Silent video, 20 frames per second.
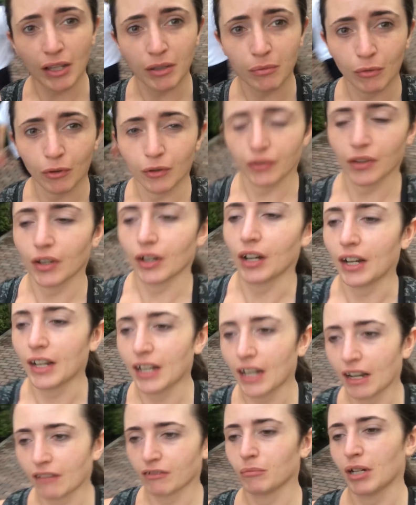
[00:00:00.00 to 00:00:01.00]
Pasmo that
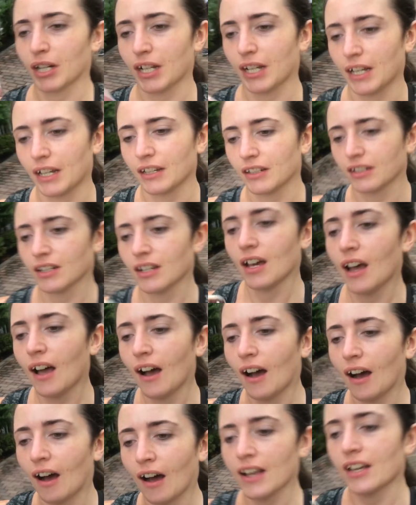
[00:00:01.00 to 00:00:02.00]
I have in my hand,
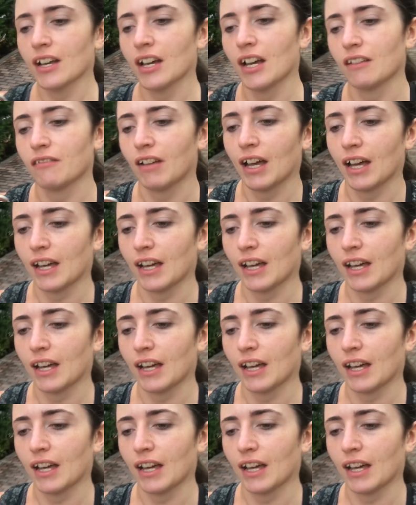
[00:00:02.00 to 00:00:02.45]
I have